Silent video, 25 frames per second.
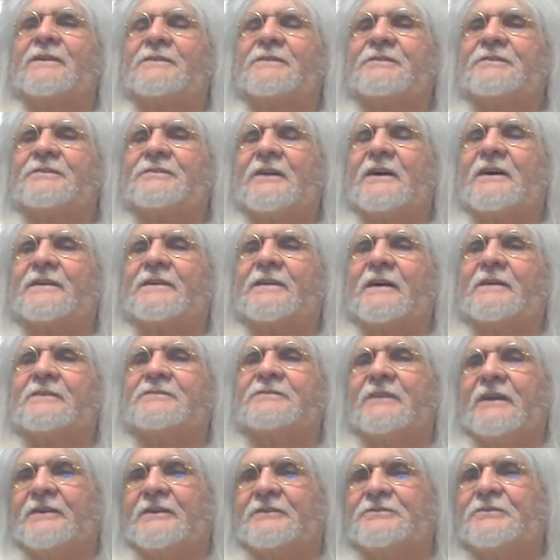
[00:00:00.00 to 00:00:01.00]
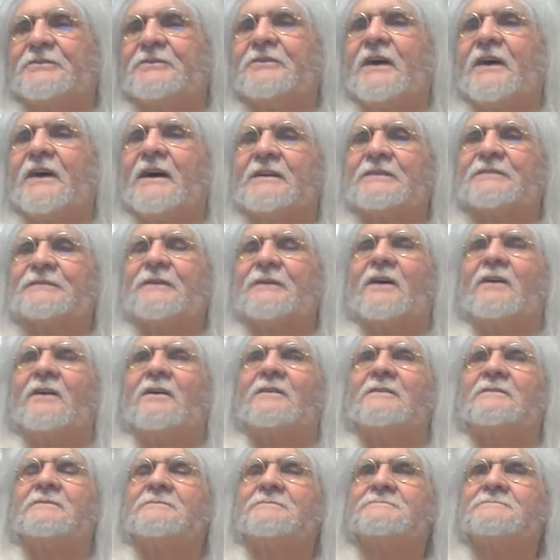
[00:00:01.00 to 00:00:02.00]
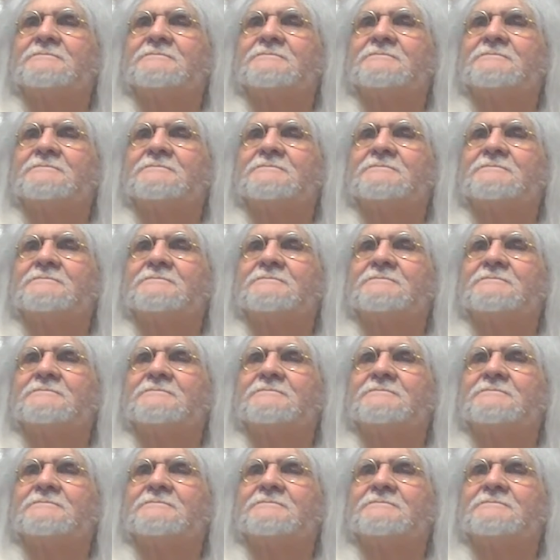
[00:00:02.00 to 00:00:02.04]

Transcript: it sucks. I'll say it's you guys' fault.